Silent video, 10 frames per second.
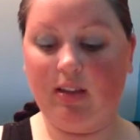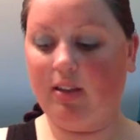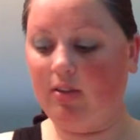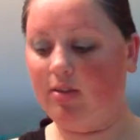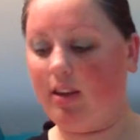
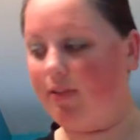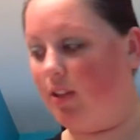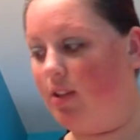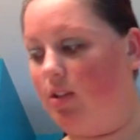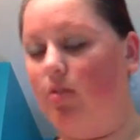You
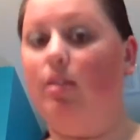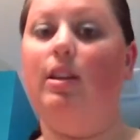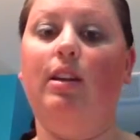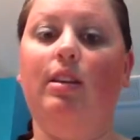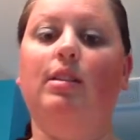definitely don't
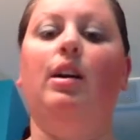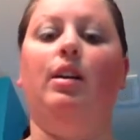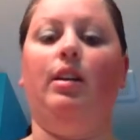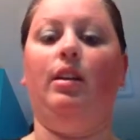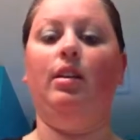need a
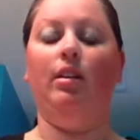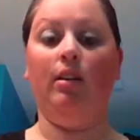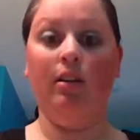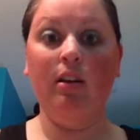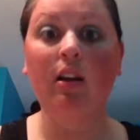ton.
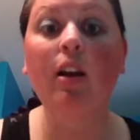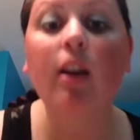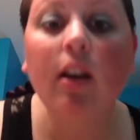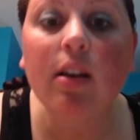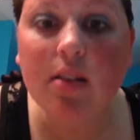
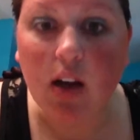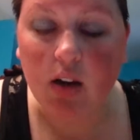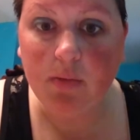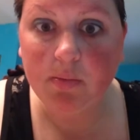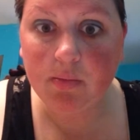
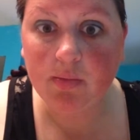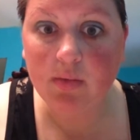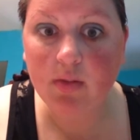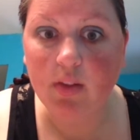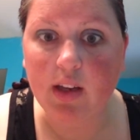So
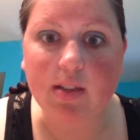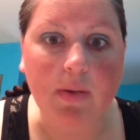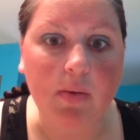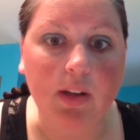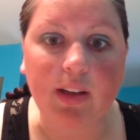there's
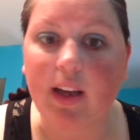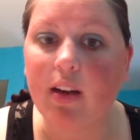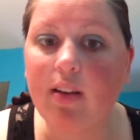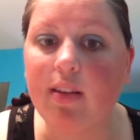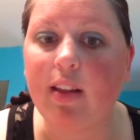my 1
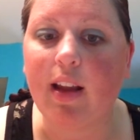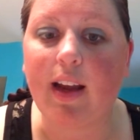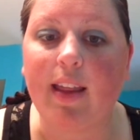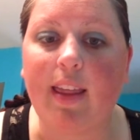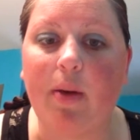layer, and
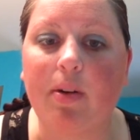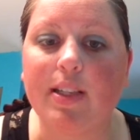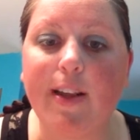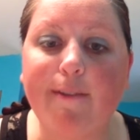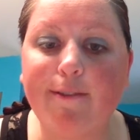again that one
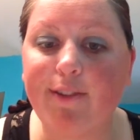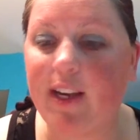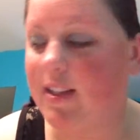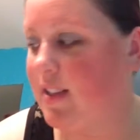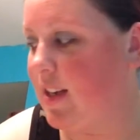is
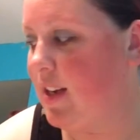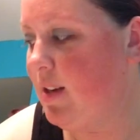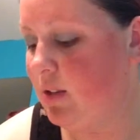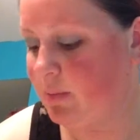Feisty.